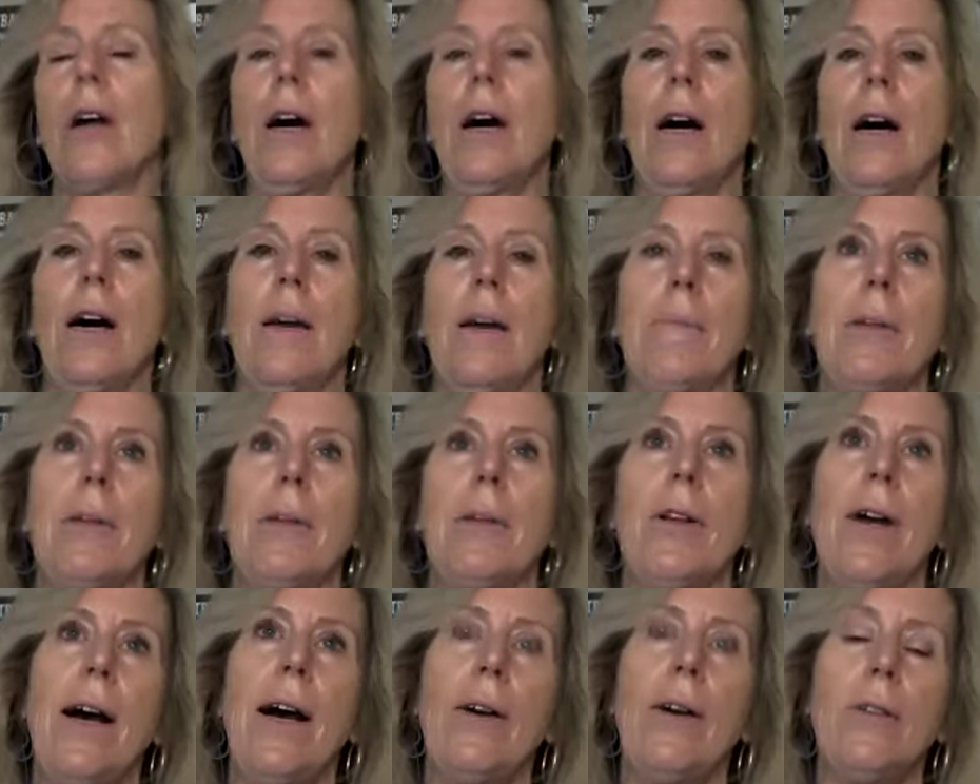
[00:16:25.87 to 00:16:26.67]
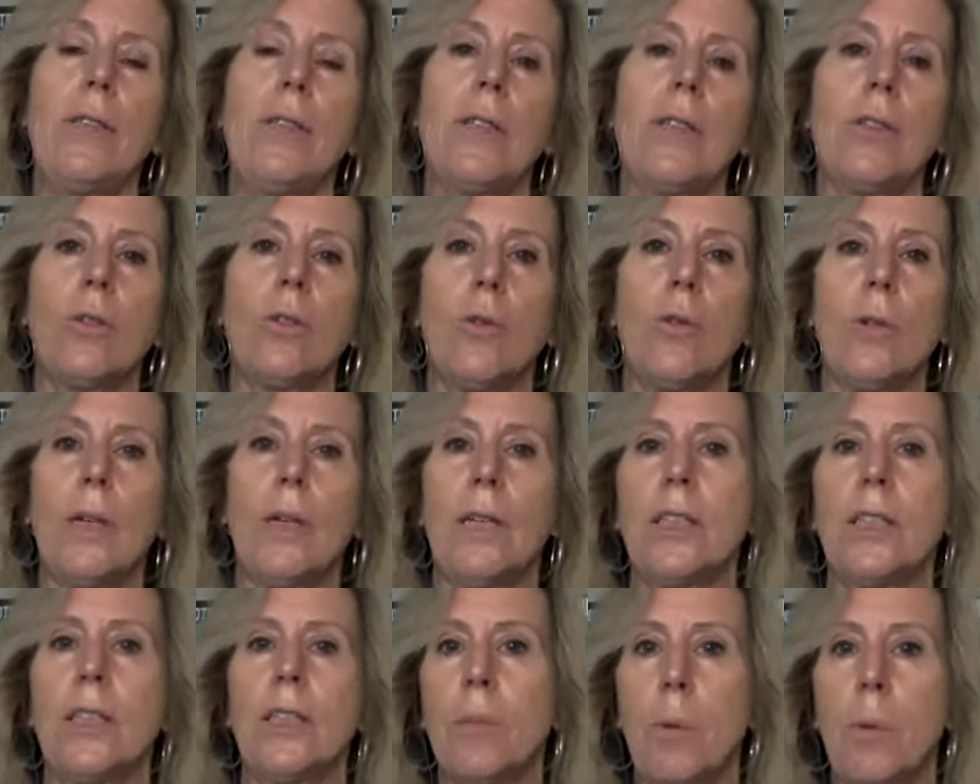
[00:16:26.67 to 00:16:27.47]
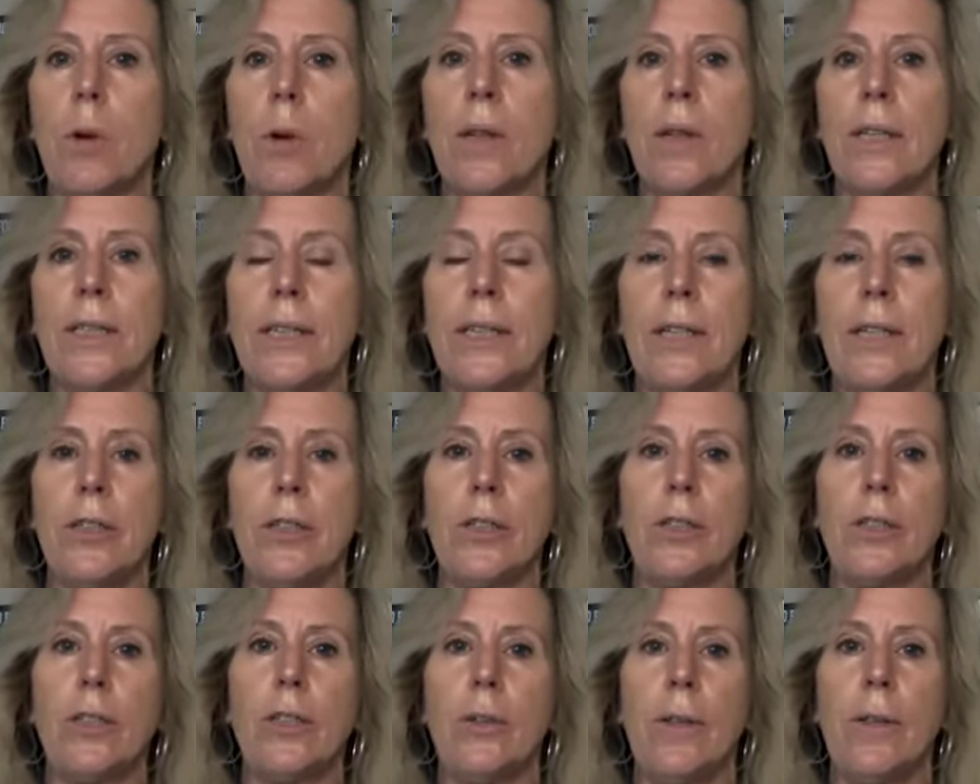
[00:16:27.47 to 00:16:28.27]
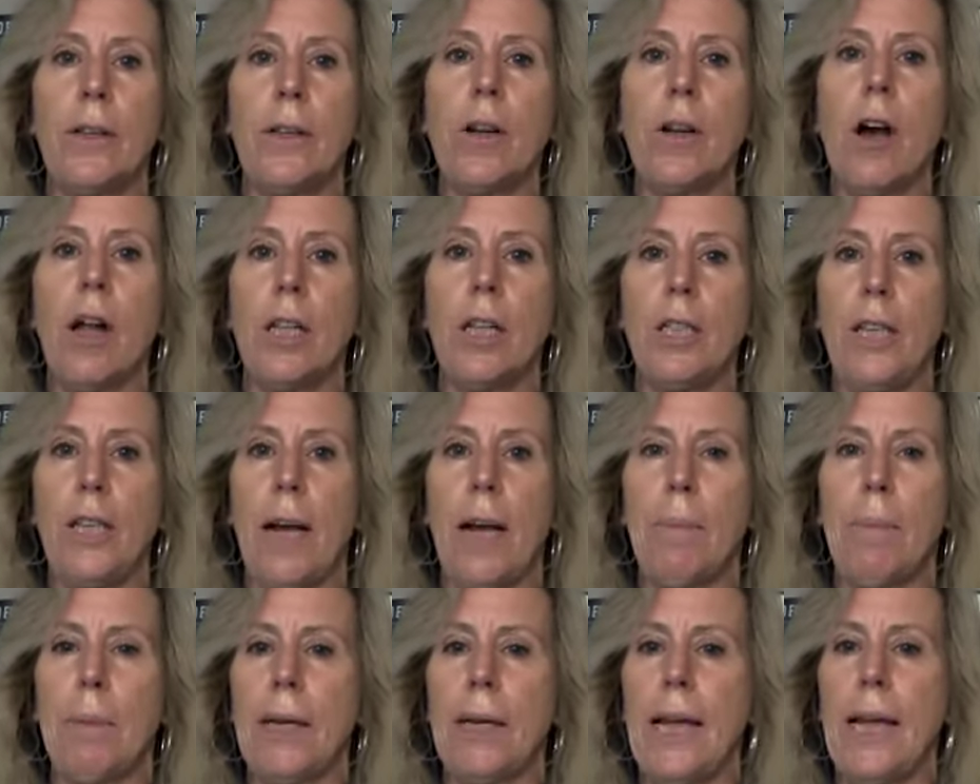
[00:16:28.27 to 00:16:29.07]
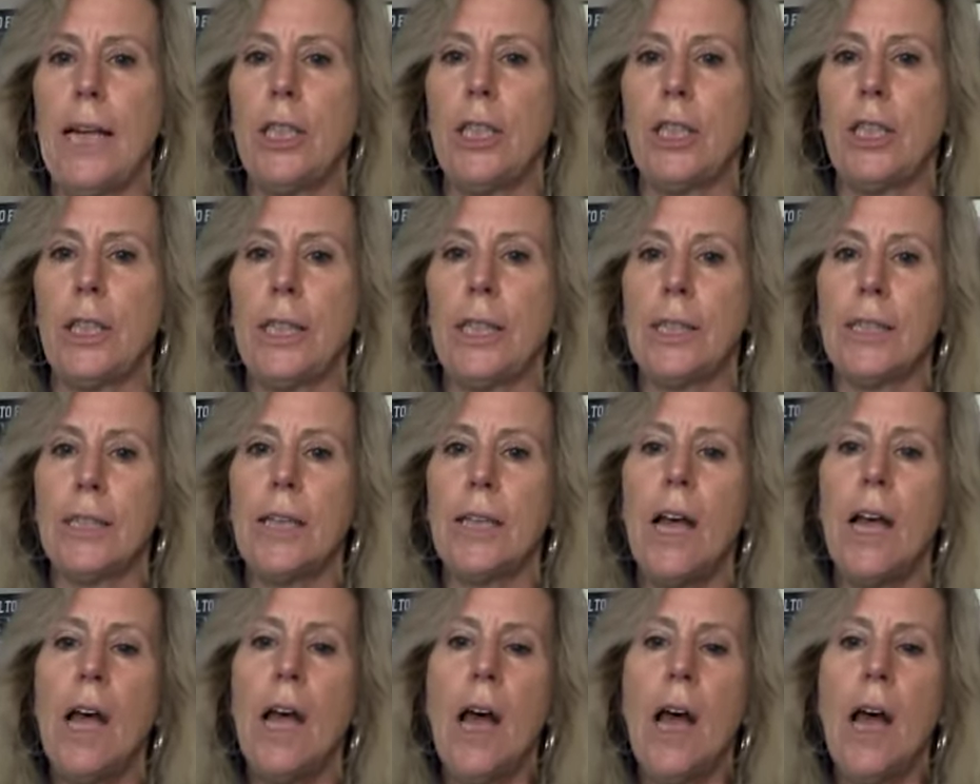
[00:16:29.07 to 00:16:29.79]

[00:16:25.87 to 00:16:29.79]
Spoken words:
How is the school going to support the seniors doing the college applications?